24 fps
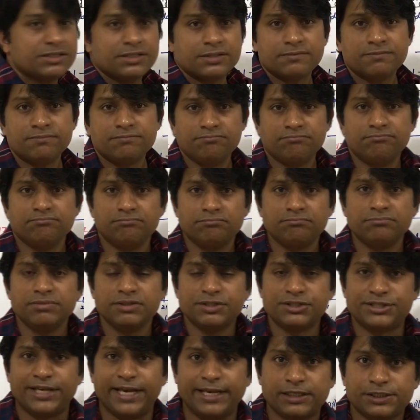
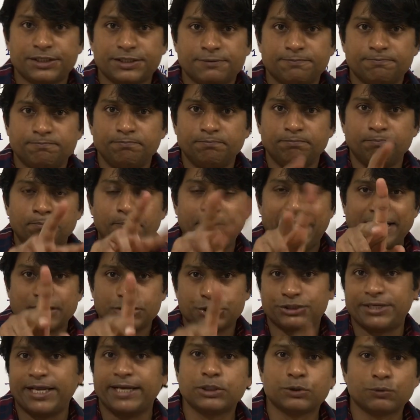6
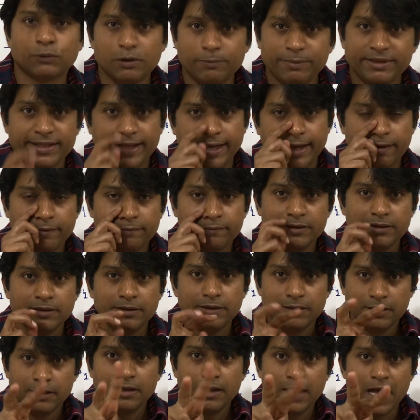matchsticks will be there.
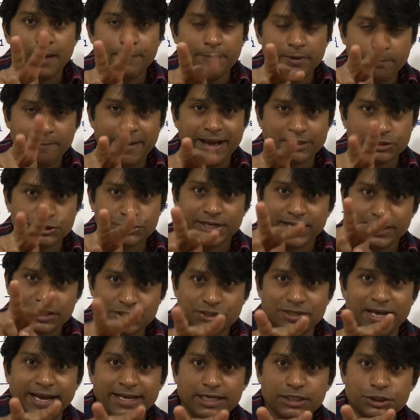I mean matchstick
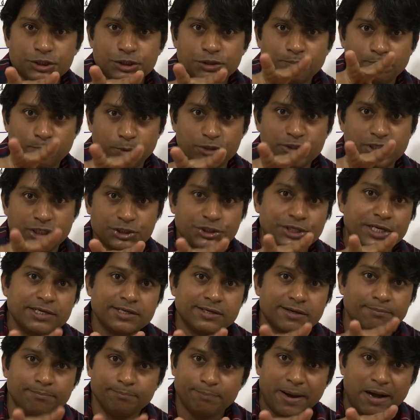sized progestin
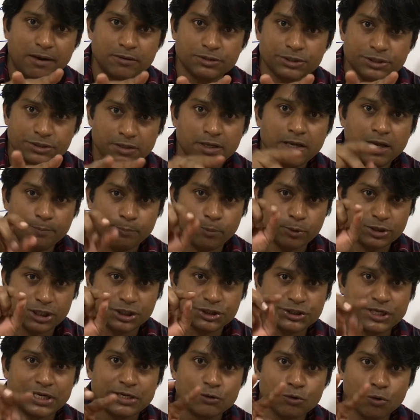compounds,
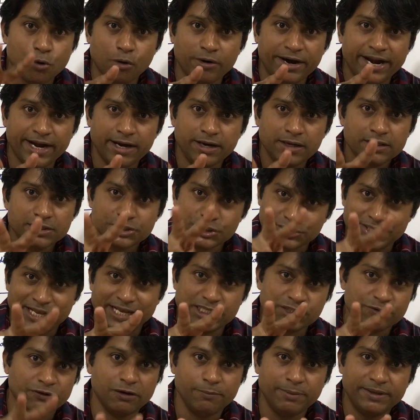progestin loaded
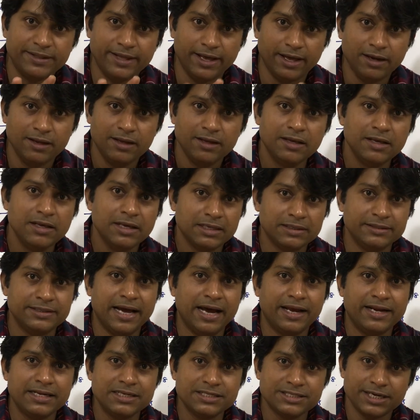sticks will be there. They
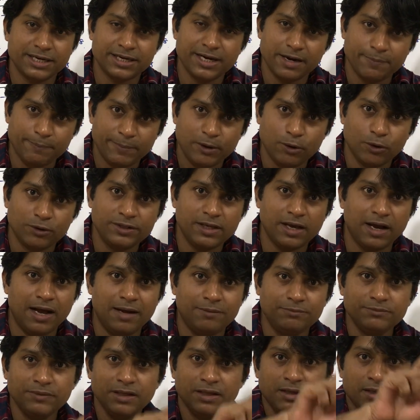are inserted below the
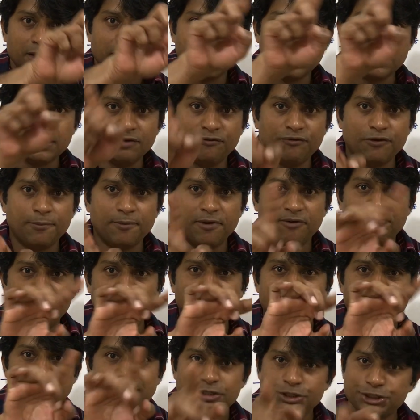arm in the form of
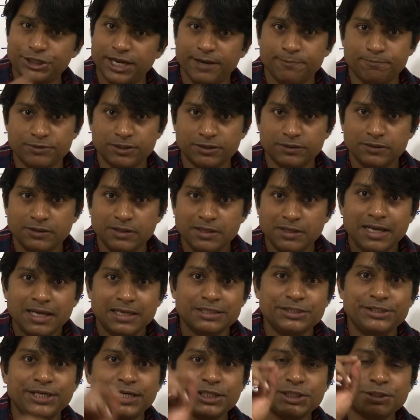fan shaped.
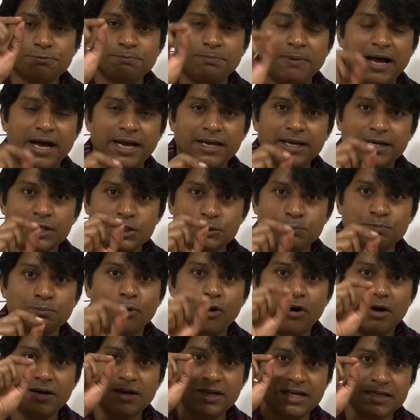Just by a
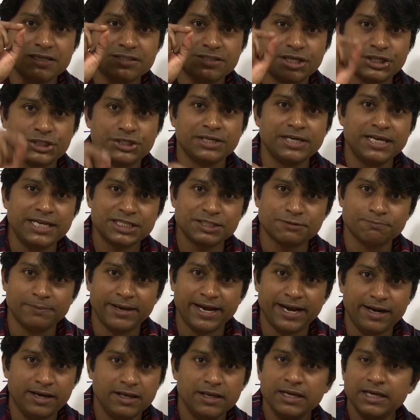small incision is
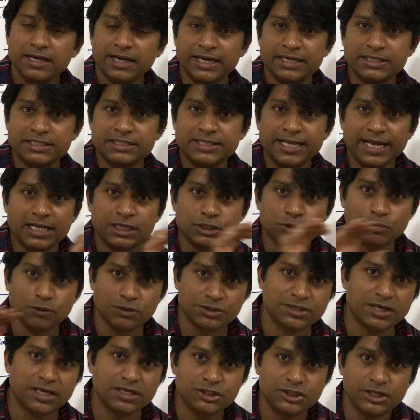made, there is no
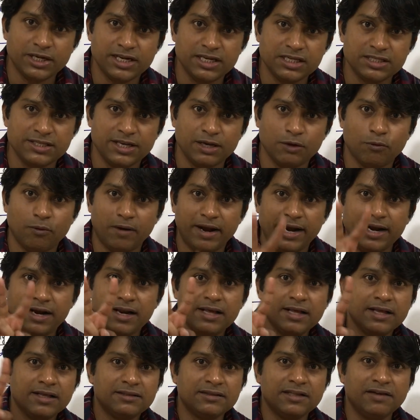surgery is required,
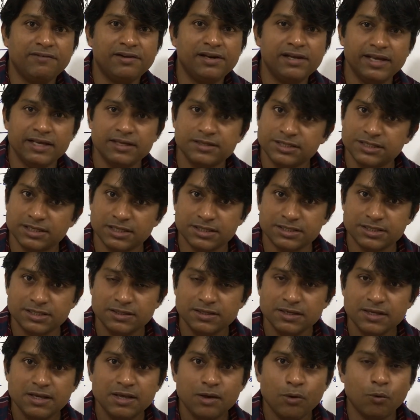they will insert.
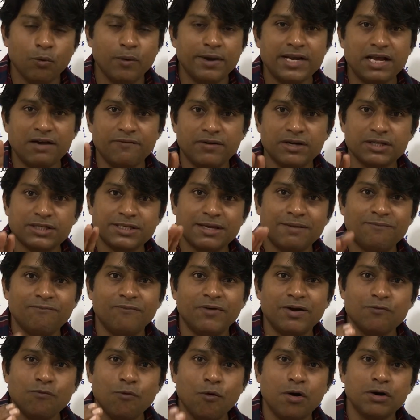Whenever
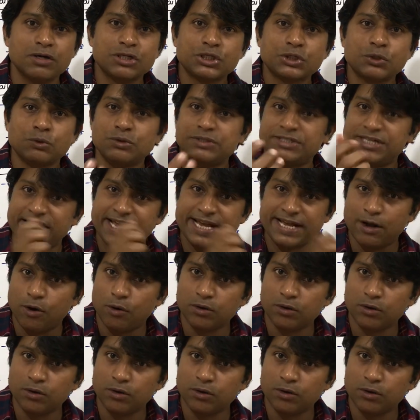someone wants to take